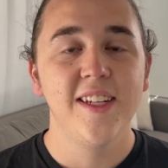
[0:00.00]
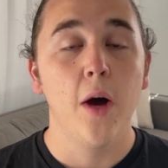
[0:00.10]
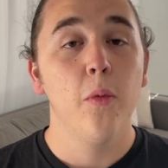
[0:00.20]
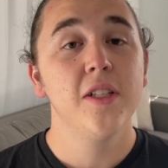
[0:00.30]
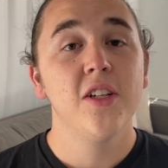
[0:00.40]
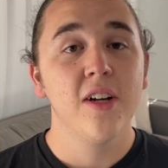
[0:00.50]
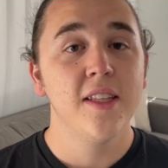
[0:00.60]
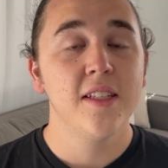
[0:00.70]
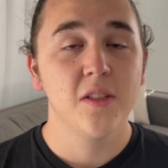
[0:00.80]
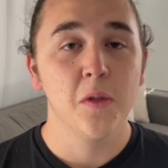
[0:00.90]
once you're in
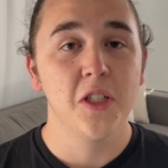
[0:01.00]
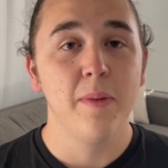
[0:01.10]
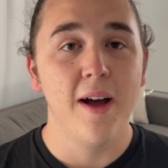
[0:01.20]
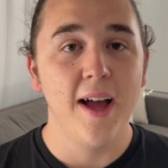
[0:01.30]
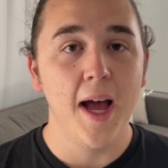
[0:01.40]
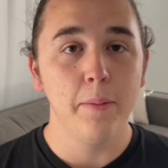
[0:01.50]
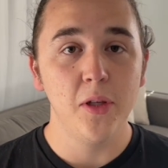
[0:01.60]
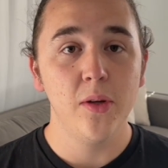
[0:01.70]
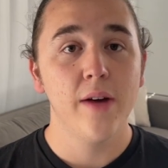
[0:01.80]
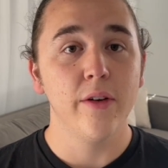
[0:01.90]
the SwitchBot app, you
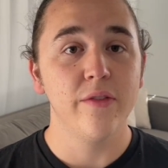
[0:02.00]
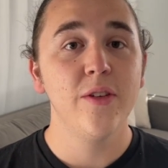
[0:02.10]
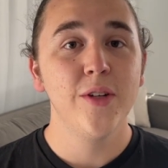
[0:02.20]
do have a few